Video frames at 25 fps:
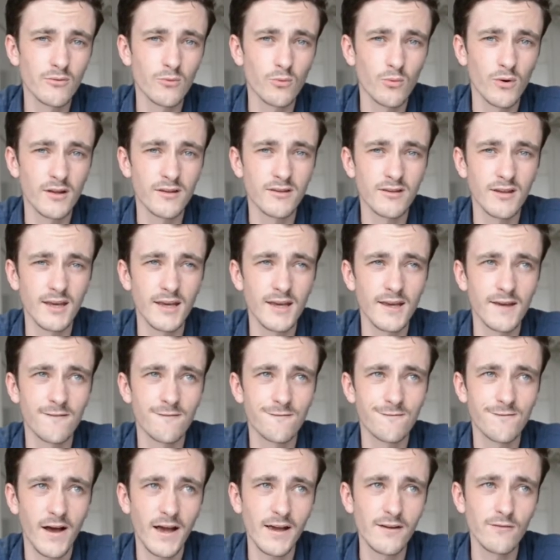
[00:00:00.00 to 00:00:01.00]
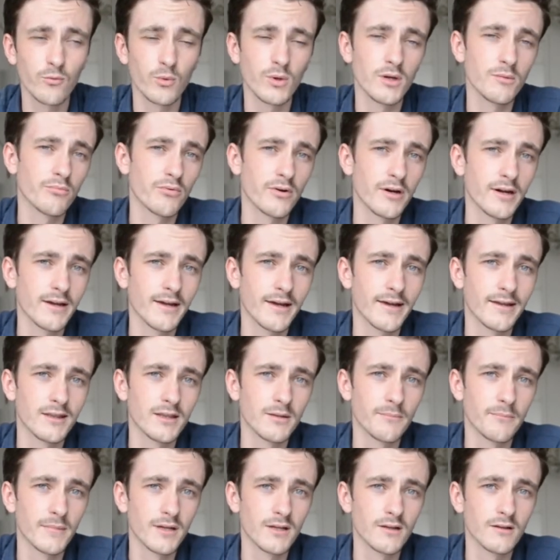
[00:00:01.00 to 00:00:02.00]
with a 5-week break in the
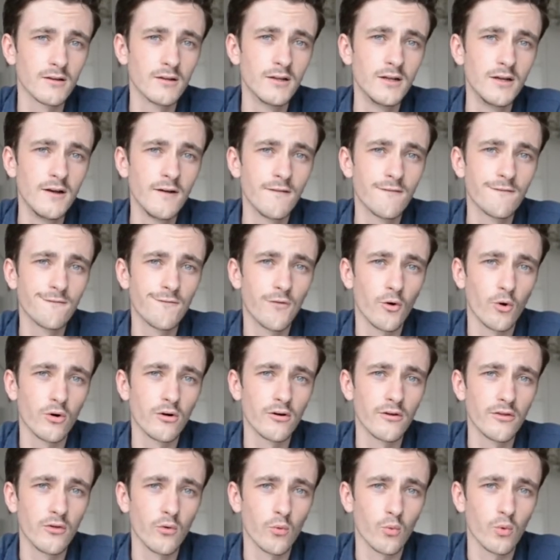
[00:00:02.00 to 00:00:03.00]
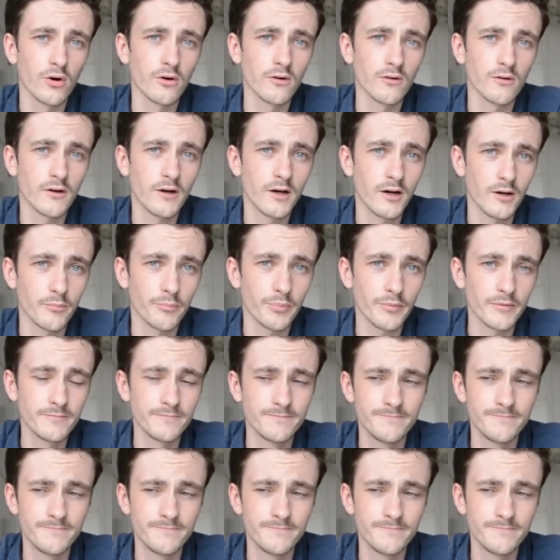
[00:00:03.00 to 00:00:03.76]
middle for the World Cup.